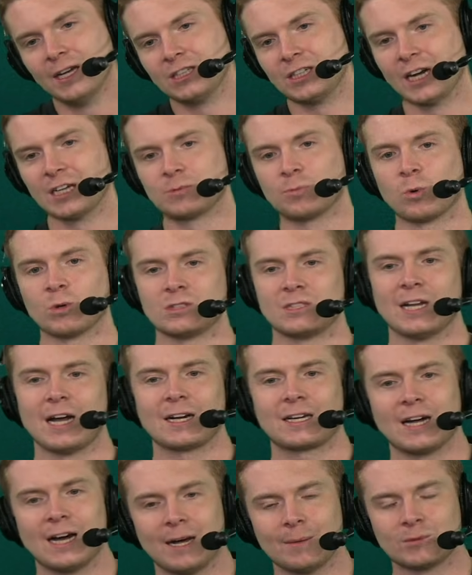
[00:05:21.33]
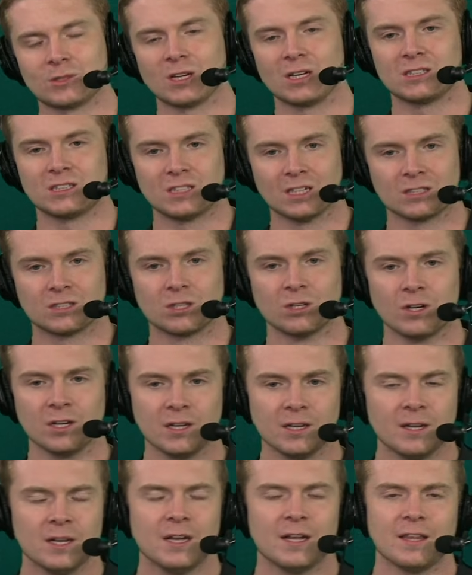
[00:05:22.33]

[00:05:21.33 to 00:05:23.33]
Chatsports.com/Jets hoodie.